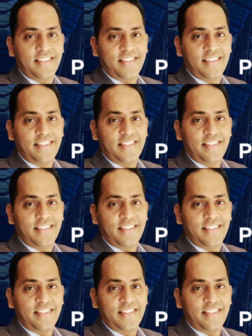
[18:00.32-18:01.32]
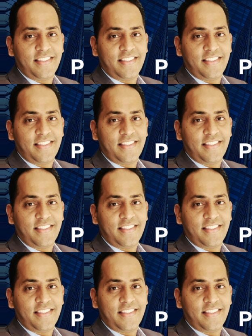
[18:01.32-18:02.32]

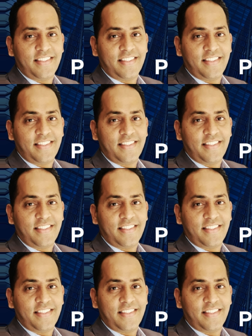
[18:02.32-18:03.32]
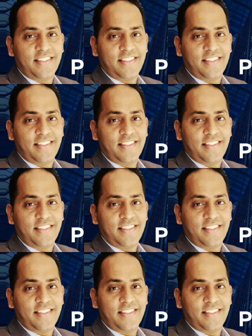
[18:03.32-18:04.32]

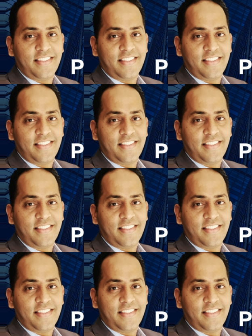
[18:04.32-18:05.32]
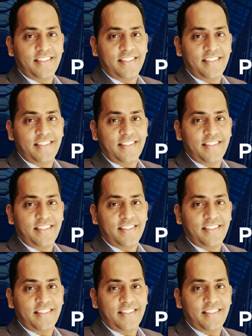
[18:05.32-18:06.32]

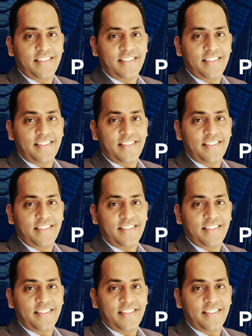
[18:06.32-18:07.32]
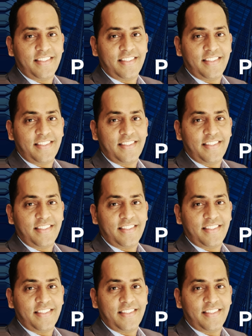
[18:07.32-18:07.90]
This is a still picture; no speech is visible.